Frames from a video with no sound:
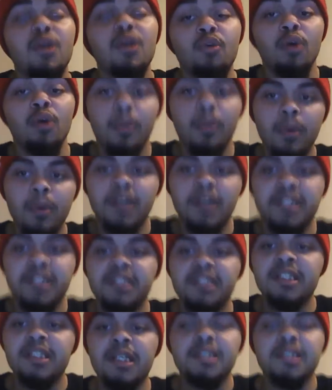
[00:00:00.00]
grew up
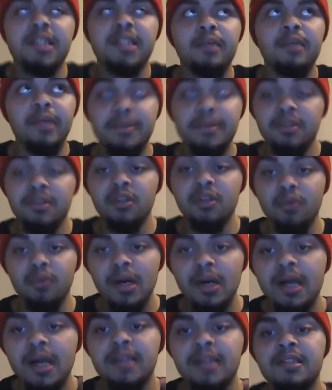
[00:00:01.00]
watching John Cena when he was on the
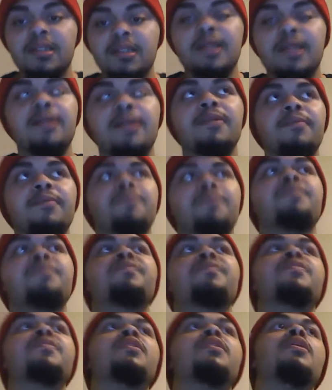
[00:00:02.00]
rise. Like,
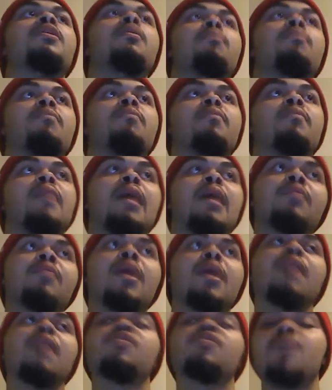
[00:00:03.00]
I,
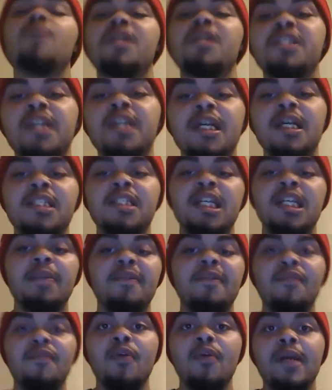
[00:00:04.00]
I was watching John Cena
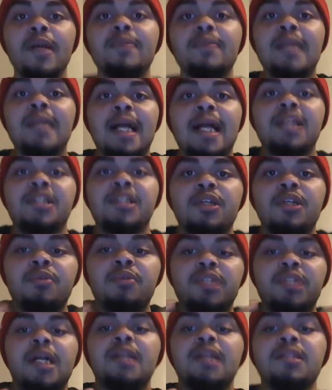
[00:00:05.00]
before he was actually, you know,
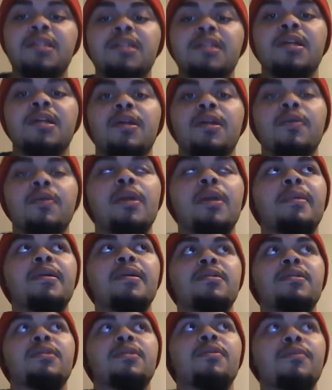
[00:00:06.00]
John Cena. You know what I
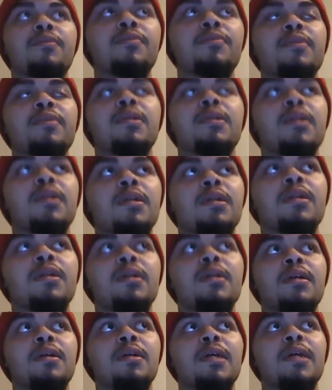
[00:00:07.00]
mean? So,
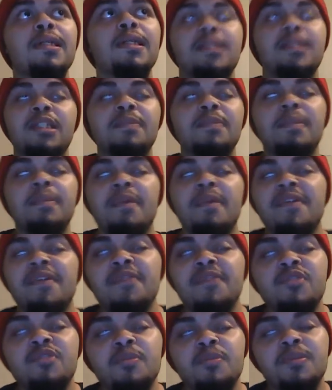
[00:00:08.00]
he's, he's been my
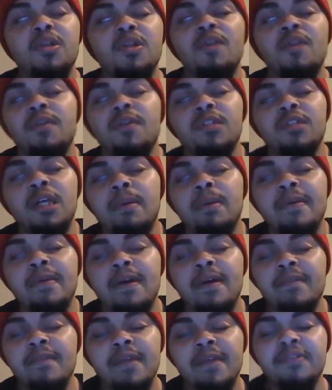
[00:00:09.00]
favorite superstar of all time.
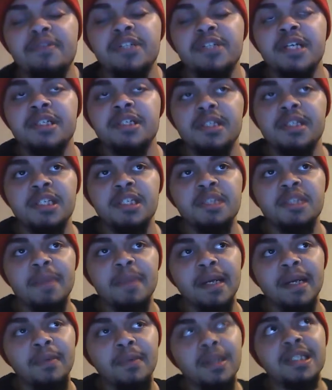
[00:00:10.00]
I, I've never changed it,
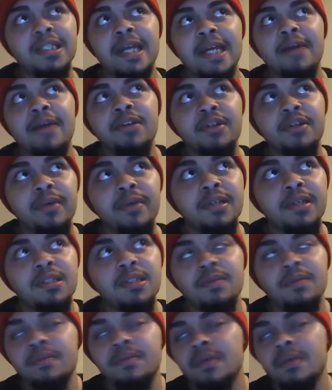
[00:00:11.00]
despite what his character is
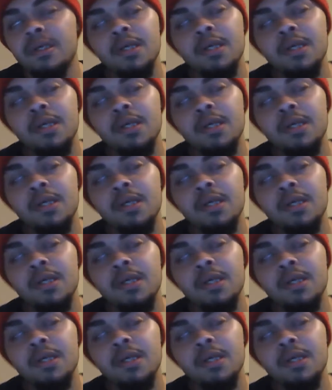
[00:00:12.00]
and